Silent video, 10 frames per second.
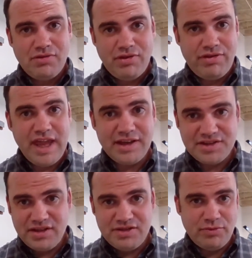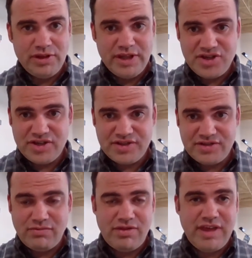things, these religious
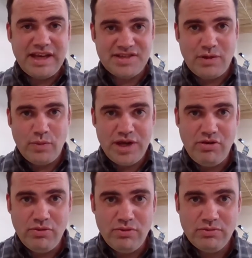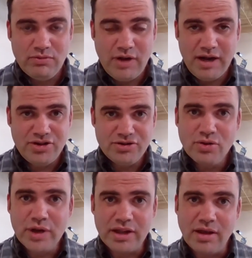things that we do? Why aren't you
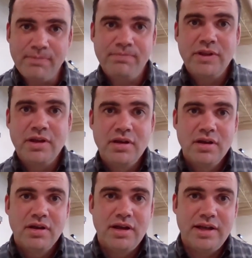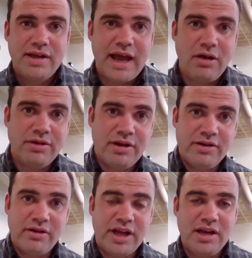doing them? And now
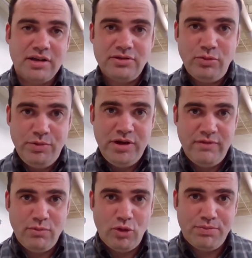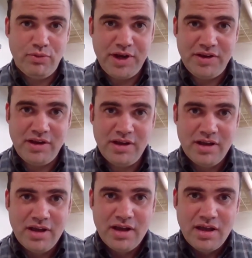they're getting a little bit even more pointed.
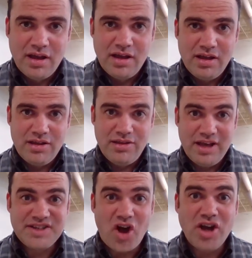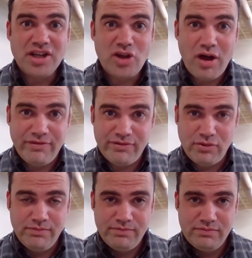It's unlawful